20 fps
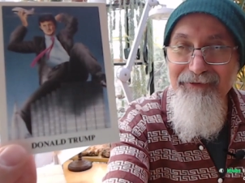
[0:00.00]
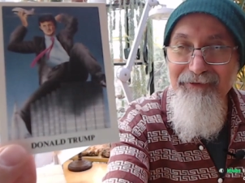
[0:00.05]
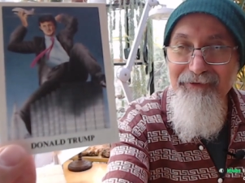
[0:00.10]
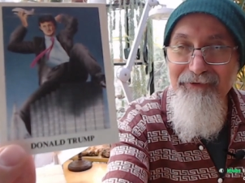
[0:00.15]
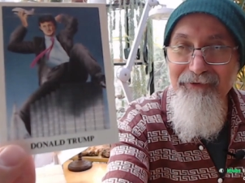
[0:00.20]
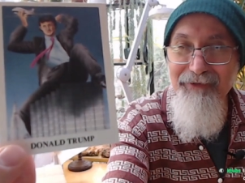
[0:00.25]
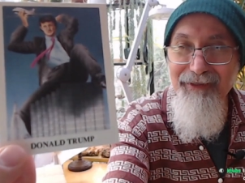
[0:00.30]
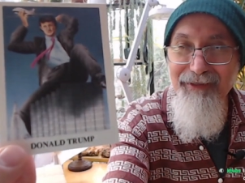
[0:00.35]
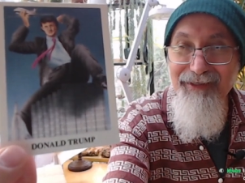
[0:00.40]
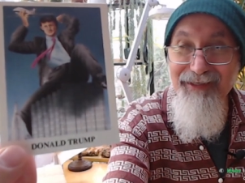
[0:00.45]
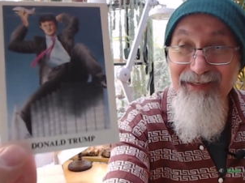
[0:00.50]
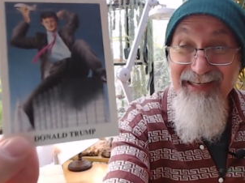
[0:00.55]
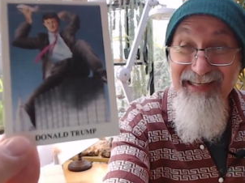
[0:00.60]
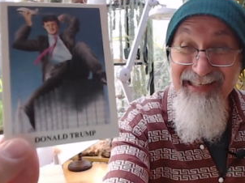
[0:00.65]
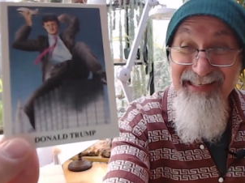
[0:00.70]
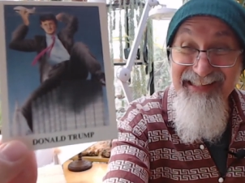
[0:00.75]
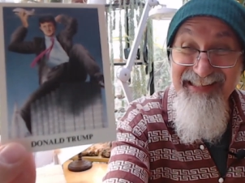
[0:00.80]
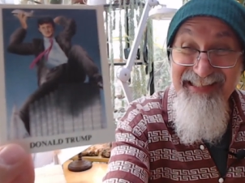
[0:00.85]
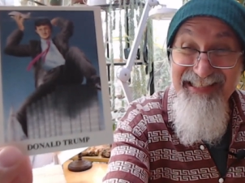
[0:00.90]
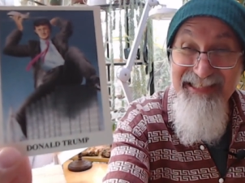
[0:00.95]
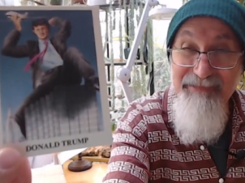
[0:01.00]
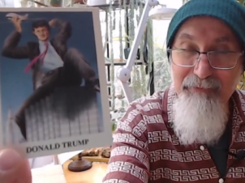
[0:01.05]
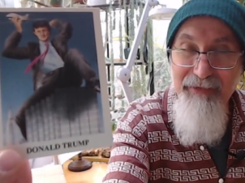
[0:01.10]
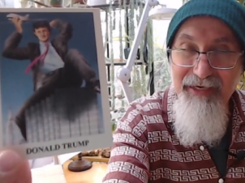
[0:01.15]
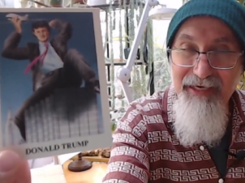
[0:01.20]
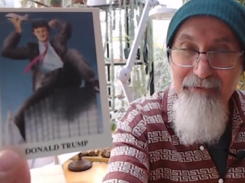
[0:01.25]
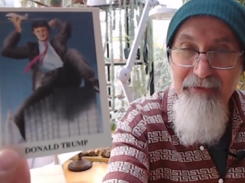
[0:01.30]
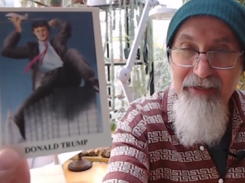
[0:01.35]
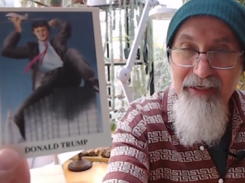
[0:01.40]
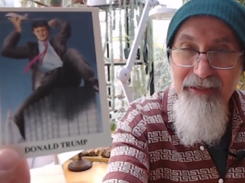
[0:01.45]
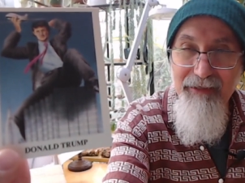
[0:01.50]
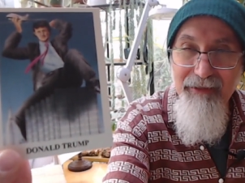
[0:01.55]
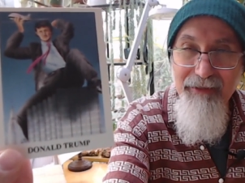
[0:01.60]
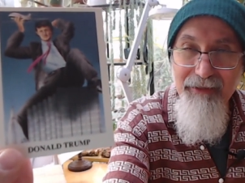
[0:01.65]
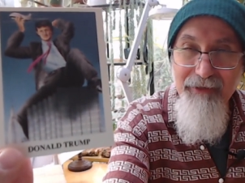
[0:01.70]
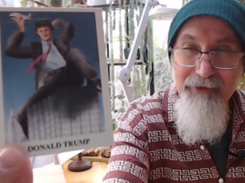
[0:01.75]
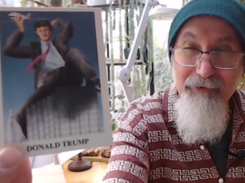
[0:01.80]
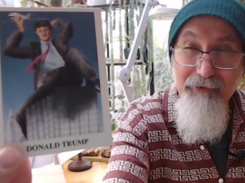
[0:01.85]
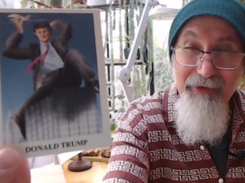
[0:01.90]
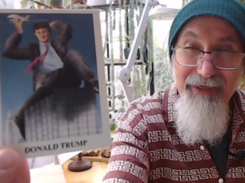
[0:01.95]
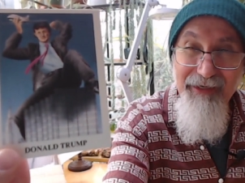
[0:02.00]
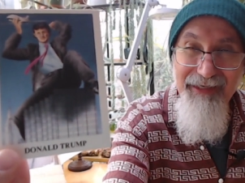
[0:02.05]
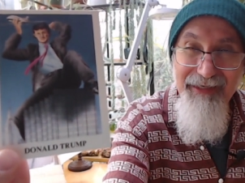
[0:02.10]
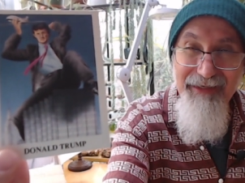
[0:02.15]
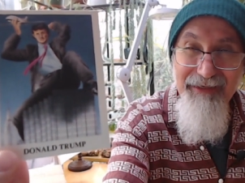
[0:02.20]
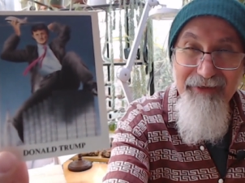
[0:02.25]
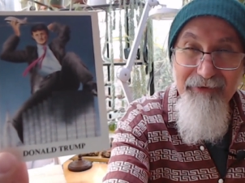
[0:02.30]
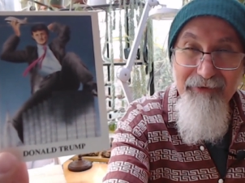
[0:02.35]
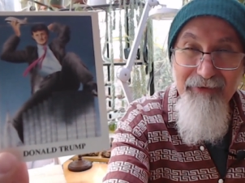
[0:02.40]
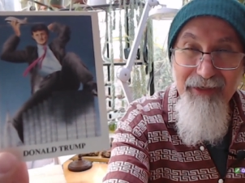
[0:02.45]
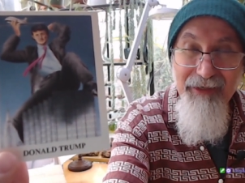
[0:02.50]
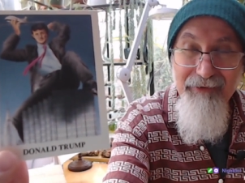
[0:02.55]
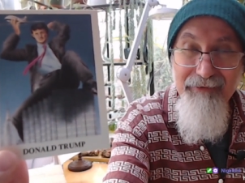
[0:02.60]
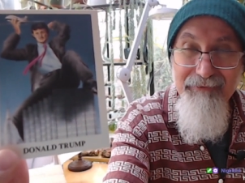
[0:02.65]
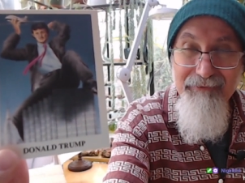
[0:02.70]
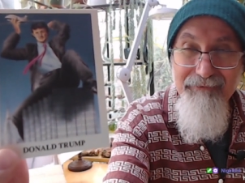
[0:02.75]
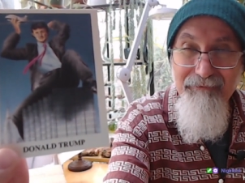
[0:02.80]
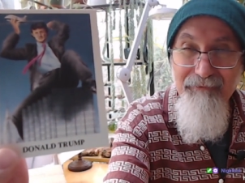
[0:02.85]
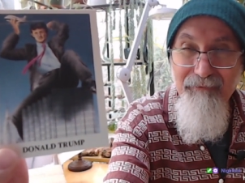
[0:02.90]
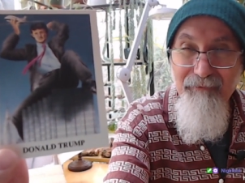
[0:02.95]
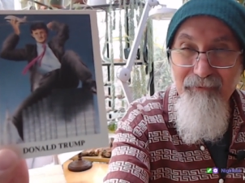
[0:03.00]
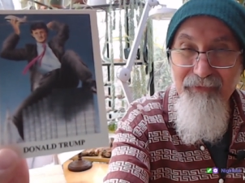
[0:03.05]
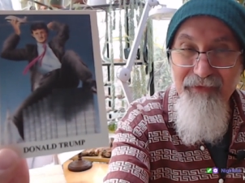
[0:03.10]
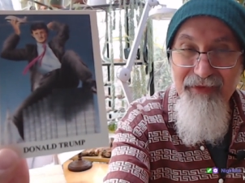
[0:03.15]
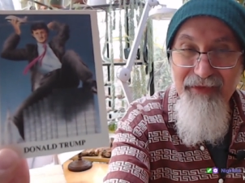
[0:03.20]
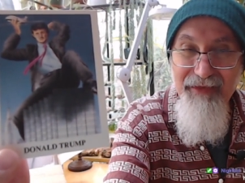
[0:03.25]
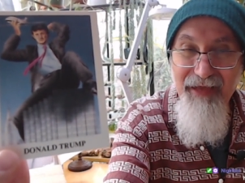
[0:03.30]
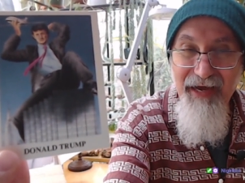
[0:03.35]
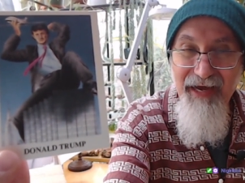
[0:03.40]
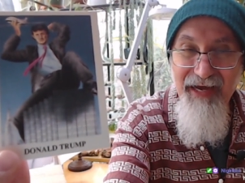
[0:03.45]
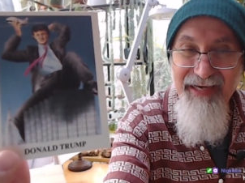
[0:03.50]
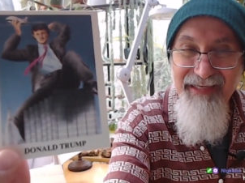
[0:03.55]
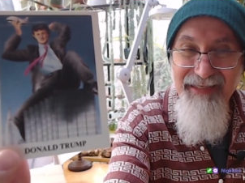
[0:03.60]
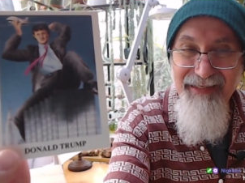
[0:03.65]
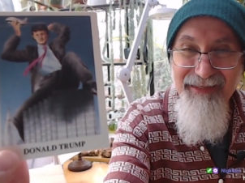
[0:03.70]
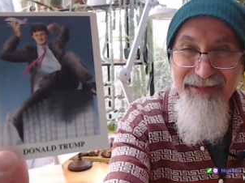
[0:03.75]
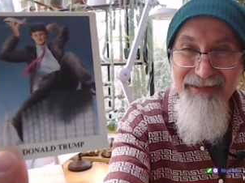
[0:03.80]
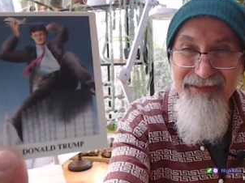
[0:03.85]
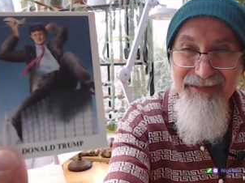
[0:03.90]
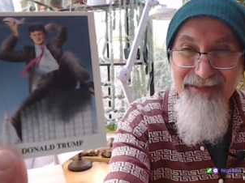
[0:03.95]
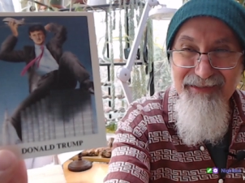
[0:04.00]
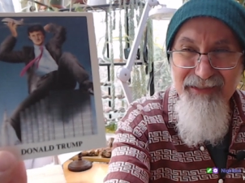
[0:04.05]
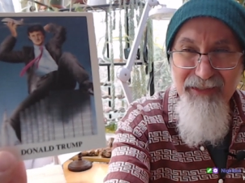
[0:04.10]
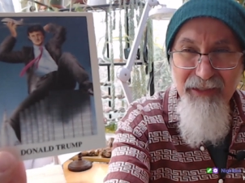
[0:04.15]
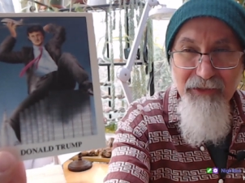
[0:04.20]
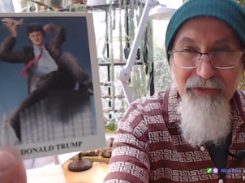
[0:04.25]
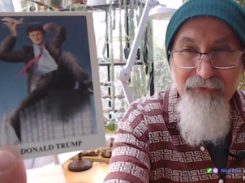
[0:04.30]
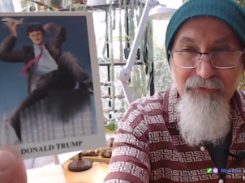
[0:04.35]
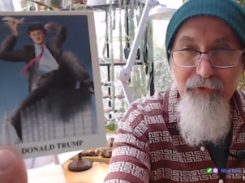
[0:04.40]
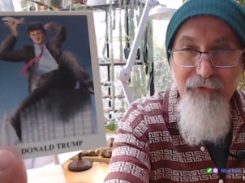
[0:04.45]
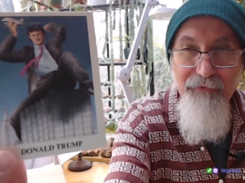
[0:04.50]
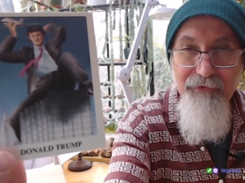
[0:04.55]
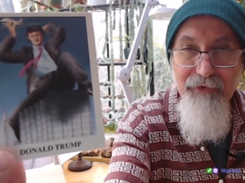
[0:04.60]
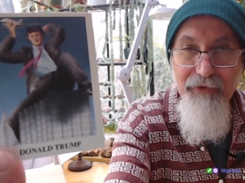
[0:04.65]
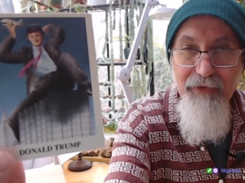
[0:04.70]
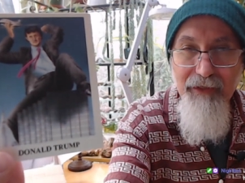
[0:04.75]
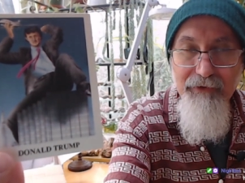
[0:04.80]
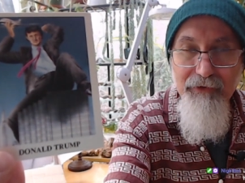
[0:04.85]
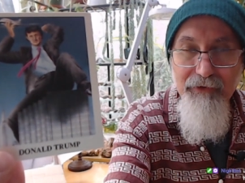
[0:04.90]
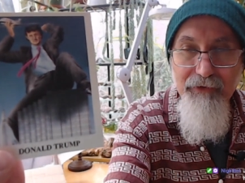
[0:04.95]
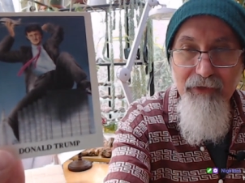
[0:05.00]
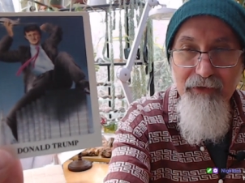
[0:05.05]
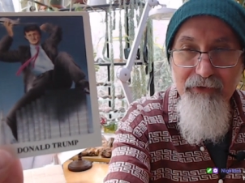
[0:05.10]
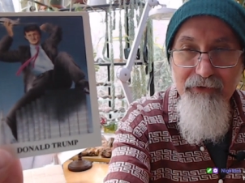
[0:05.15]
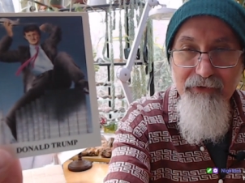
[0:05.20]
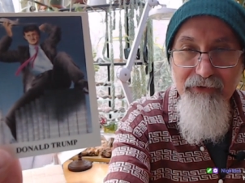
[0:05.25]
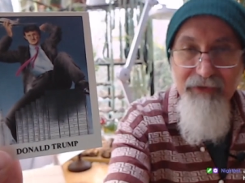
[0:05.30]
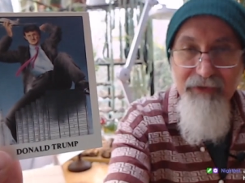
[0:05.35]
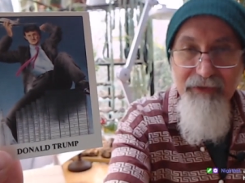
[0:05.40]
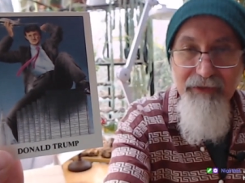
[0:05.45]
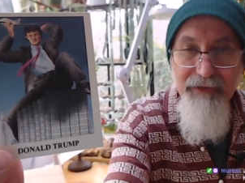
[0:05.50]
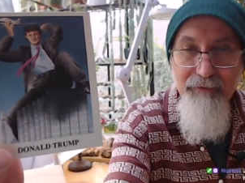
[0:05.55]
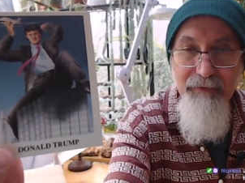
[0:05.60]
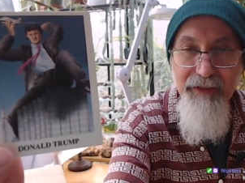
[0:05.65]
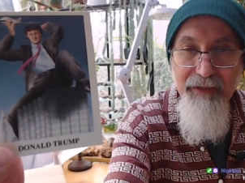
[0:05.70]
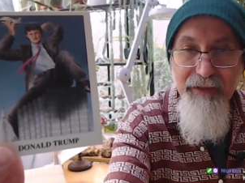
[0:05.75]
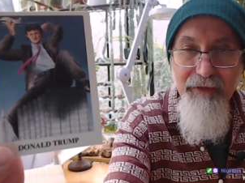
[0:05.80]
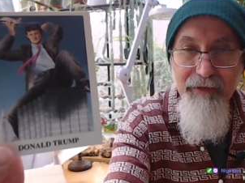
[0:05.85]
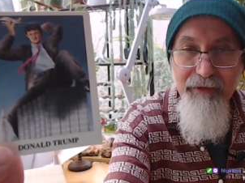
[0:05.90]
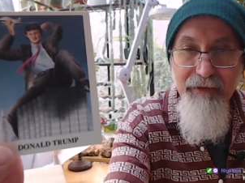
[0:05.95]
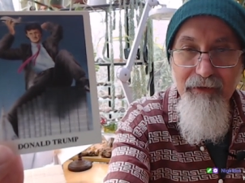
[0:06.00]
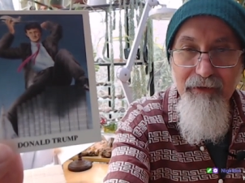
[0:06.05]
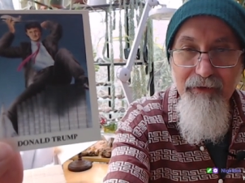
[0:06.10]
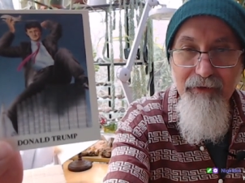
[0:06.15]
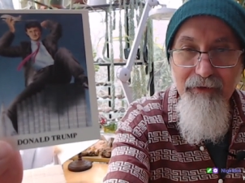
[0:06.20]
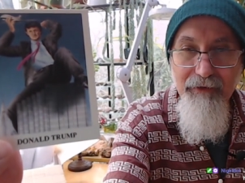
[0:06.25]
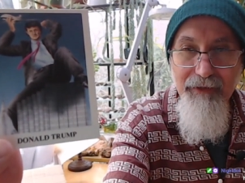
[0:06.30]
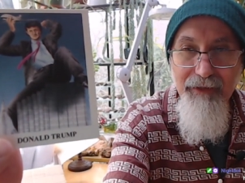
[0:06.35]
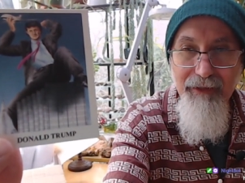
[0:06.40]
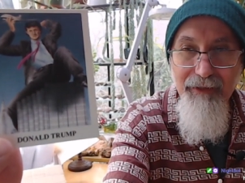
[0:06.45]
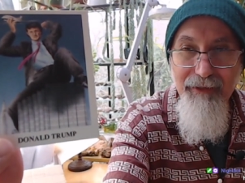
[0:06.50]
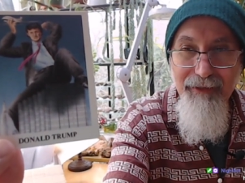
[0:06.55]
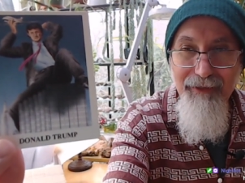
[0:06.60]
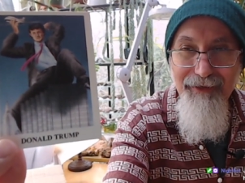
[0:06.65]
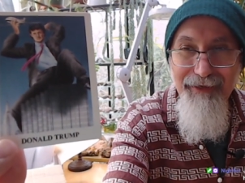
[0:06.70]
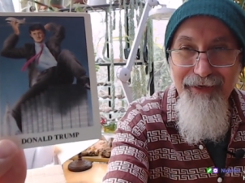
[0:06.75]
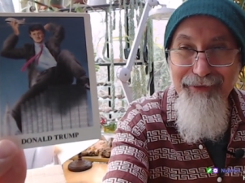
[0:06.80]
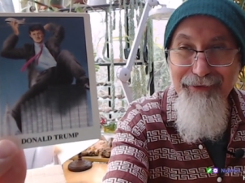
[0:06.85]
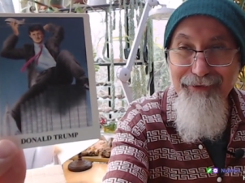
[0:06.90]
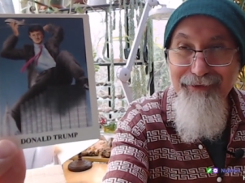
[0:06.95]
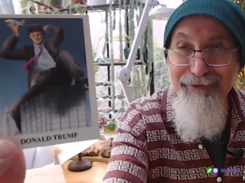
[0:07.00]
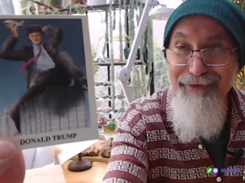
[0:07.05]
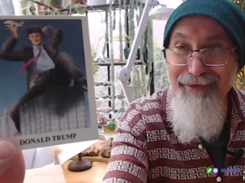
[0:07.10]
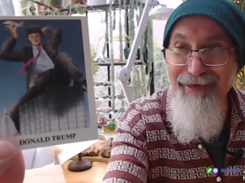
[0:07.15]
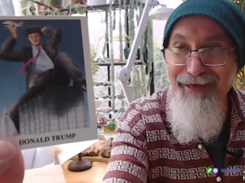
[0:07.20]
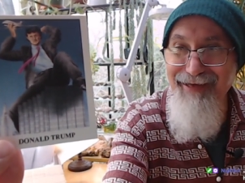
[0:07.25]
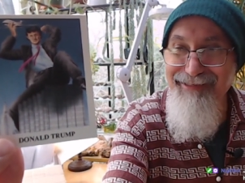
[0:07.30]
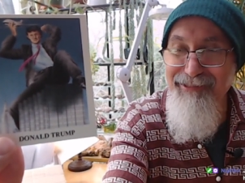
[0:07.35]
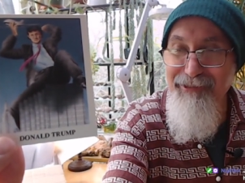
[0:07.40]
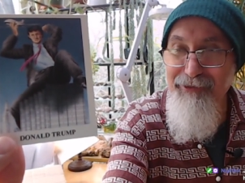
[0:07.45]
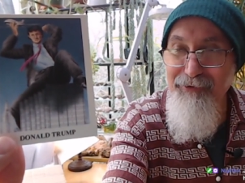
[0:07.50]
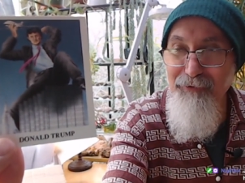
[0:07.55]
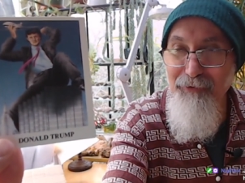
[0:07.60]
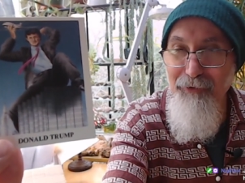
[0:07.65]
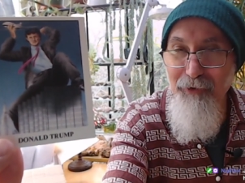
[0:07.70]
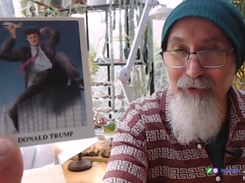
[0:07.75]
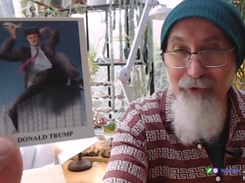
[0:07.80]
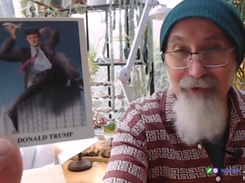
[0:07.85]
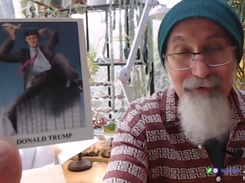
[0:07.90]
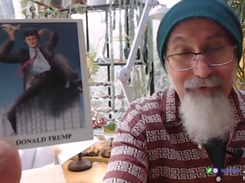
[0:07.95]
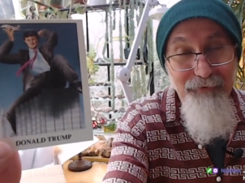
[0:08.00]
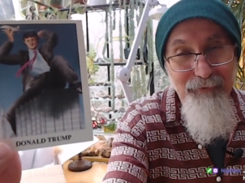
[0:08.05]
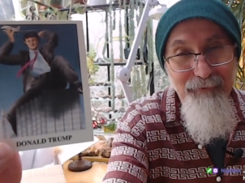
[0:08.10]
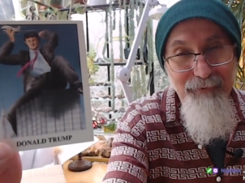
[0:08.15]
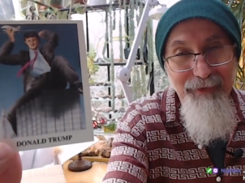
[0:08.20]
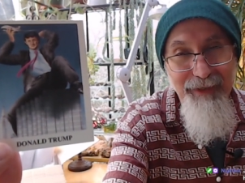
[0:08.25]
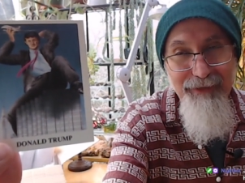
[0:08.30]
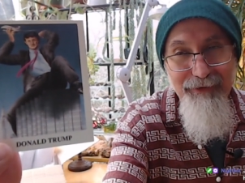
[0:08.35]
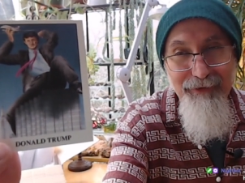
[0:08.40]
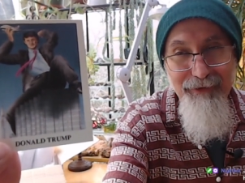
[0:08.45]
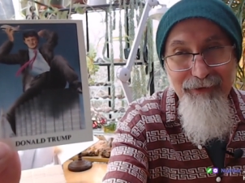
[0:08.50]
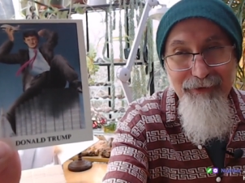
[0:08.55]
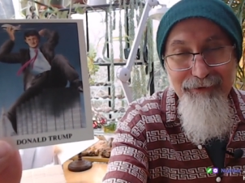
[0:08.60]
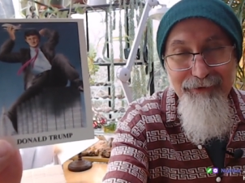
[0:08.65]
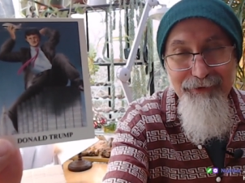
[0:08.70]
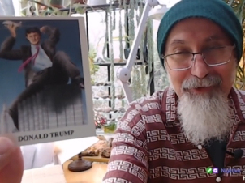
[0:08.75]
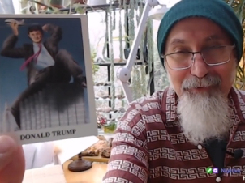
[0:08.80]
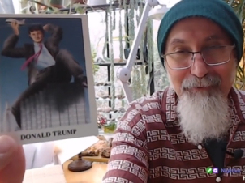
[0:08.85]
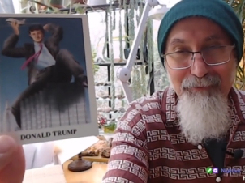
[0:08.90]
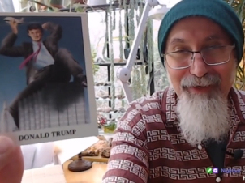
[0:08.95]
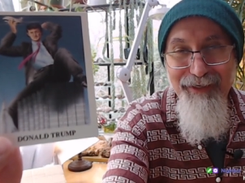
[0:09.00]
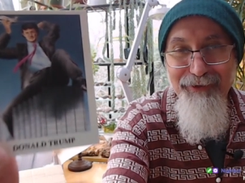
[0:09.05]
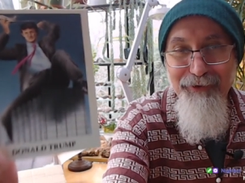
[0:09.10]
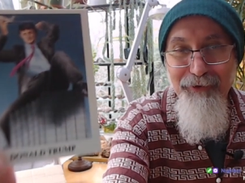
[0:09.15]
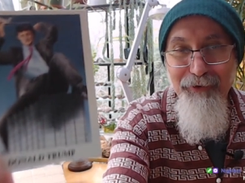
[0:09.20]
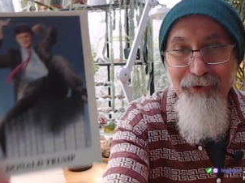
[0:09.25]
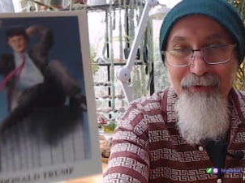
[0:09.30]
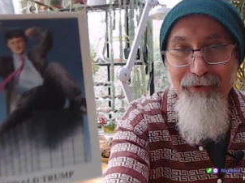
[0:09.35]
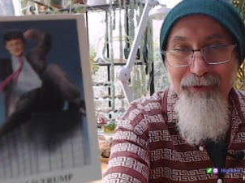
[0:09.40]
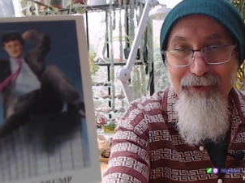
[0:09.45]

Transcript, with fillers: Right, this baby graded at around nine sells for a few hundred dollars on eBay. Okay, and as you know, if you might not, you may know,